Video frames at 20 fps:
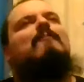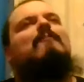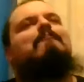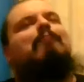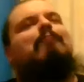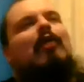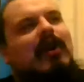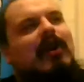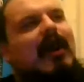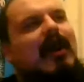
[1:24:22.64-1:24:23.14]
called
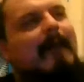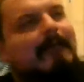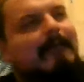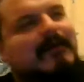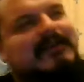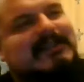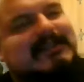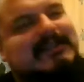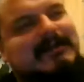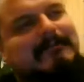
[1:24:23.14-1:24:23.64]
Pull Up
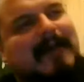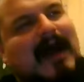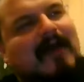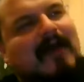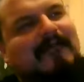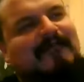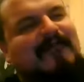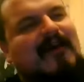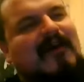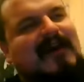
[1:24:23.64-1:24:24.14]
which is
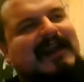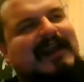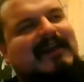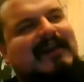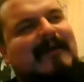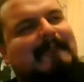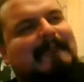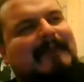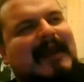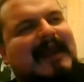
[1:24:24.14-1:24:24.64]
about fucking
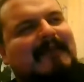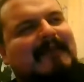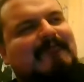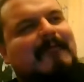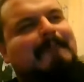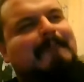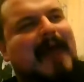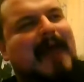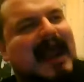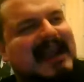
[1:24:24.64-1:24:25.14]
like being
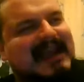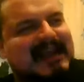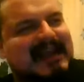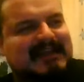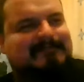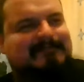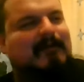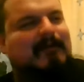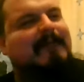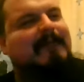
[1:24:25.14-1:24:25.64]

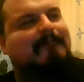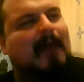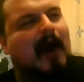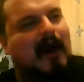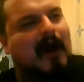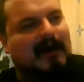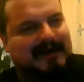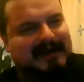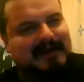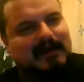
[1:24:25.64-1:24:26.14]
rebellious by
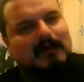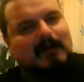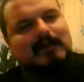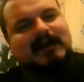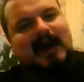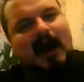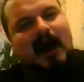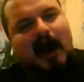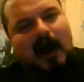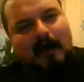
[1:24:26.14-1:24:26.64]
parking your
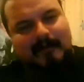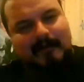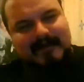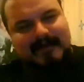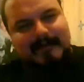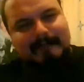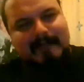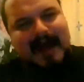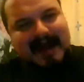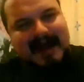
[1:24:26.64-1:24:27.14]
car in
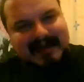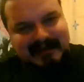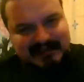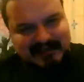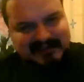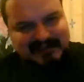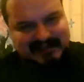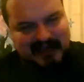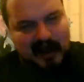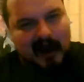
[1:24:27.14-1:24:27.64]
the
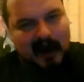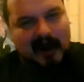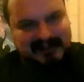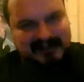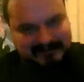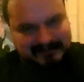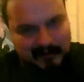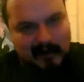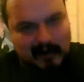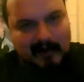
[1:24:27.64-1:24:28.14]
manager's car
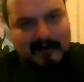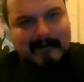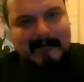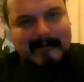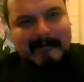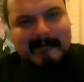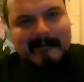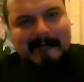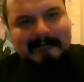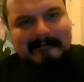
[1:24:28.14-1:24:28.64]
spot.
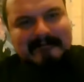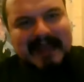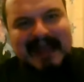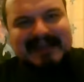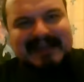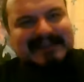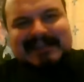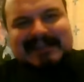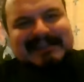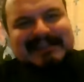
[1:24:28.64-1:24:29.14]

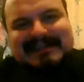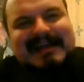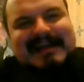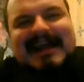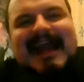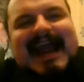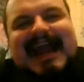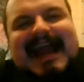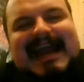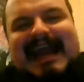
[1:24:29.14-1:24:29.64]
It's just
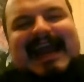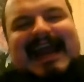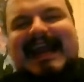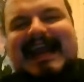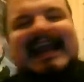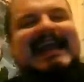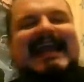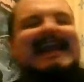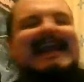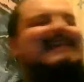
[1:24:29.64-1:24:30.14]

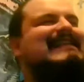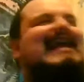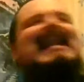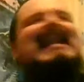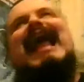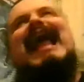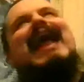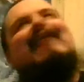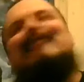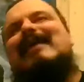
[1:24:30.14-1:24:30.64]
it's
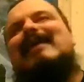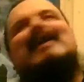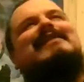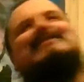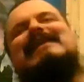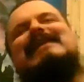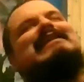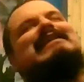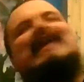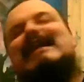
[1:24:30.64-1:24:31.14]

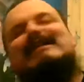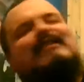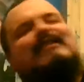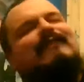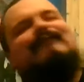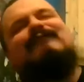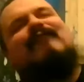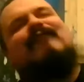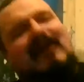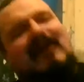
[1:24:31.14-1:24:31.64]
hilarious. It's a
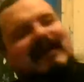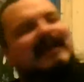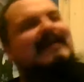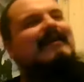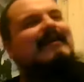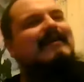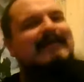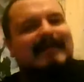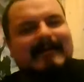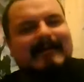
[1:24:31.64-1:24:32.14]

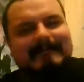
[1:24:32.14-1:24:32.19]
fucking.